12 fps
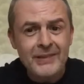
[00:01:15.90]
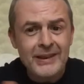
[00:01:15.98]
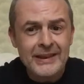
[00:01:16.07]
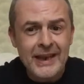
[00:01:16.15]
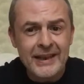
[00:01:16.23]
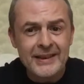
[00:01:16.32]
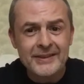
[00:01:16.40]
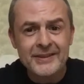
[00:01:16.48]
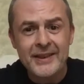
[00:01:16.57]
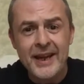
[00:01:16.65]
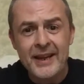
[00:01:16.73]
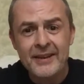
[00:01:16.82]
Kanan's
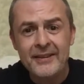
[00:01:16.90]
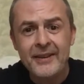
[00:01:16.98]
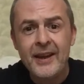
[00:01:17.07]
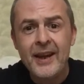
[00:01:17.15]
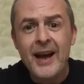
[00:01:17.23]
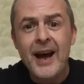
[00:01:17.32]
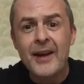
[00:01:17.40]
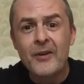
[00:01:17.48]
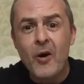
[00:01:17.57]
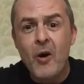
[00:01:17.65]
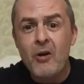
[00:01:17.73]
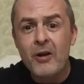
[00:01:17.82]
death, and
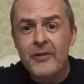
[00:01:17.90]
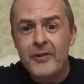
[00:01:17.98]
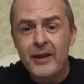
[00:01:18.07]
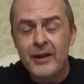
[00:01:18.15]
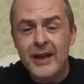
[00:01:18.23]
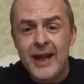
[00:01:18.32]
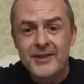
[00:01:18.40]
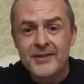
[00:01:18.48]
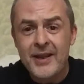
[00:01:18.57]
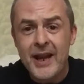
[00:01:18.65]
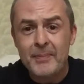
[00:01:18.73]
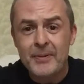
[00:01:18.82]
all of the last
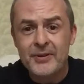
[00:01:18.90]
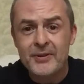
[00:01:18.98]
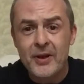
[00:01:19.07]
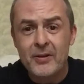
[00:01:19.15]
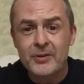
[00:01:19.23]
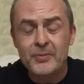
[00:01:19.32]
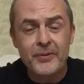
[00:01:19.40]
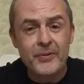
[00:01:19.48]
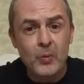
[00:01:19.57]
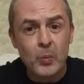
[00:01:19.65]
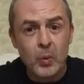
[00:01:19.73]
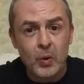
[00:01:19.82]
episodes with
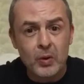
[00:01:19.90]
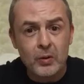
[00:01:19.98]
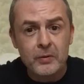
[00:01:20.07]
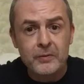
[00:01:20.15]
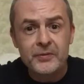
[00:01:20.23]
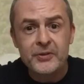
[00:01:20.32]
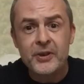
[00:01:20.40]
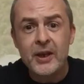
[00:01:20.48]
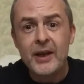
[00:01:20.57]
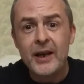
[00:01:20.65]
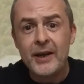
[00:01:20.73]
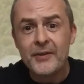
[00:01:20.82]
the wolves
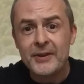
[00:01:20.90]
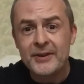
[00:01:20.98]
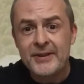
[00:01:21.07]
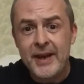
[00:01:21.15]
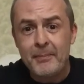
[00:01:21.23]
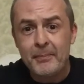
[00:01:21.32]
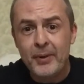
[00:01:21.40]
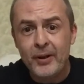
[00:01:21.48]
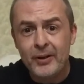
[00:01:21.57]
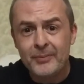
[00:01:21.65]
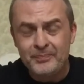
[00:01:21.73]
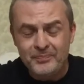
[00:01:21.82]
and the
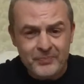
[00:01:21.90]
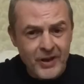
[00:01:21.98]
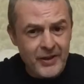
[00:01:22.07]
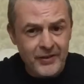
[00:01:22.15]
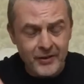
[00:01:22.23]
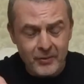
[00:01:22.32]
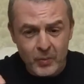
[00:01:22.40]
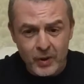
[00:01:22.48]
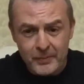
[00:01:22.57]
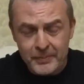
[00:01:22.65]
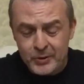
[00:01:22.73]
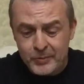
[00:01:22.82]
temple and the
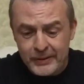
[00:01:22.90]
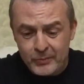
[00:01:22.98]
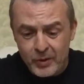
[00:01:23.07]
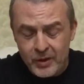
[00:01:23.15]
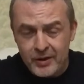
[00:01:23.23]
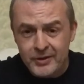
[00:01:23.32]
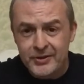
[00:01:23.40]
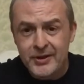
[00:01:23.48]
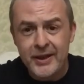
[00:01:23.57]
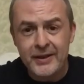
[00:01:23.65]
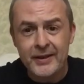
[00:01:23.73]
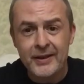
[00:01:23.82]
world between worlds
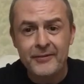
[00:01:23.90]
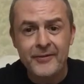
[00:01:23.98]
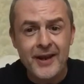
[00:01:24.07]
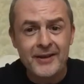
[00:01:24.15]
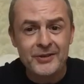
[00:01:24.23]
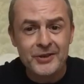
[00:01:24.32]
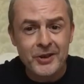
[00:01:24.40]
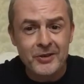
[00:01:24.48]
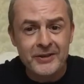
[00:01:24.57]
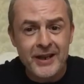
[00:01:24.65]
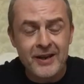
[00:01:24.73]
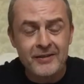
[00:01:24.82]
and the final
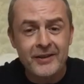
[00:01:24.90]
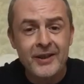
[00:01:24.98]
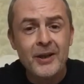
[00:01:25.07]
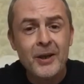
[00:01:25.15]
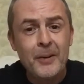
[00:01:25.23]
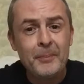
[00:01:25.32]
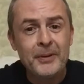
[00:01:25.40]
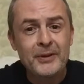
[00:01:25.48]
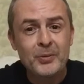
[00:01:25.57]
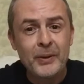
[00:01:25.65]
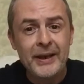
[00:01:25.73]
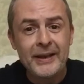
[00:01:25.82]
showdown
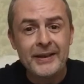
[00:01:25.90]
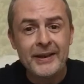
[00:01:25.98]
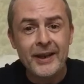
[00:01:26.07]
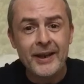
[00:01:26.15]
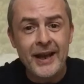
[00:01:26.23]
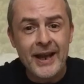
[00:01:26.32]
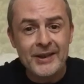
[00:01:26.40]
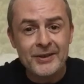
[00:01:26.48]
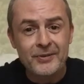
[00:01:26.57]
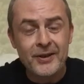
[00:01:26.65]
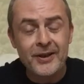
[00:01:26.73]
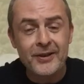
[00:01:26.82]
between
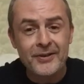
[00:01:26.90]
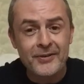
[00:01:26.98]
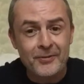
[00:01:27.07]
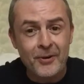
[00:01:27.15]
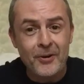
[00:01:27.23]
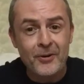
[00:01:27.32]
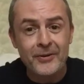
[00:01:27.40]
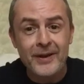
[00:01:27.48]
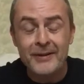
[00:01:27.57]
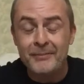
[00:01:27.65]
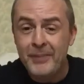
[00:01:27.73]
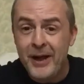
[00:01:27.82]
Ezra, Thrawn
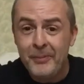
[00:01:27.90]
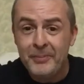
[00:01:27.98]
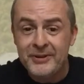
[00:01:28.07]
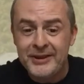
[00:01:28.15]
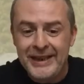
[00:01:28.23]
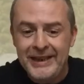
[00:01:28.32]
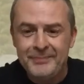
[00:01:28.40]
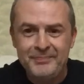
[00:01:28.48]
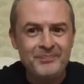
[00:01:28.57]
and Palpatine.